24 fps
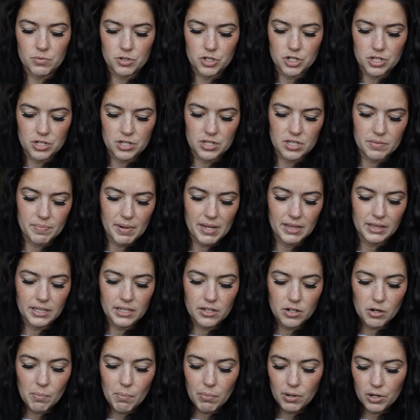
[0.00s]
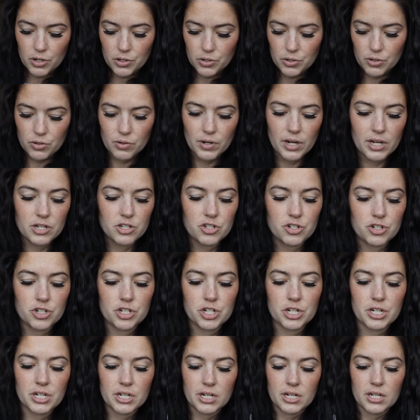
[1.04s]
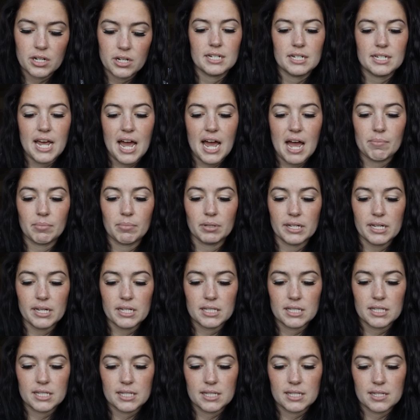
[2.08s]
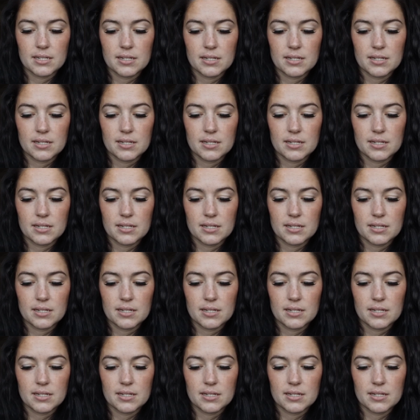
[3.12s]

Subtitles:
which is my little blue estrogen tablets.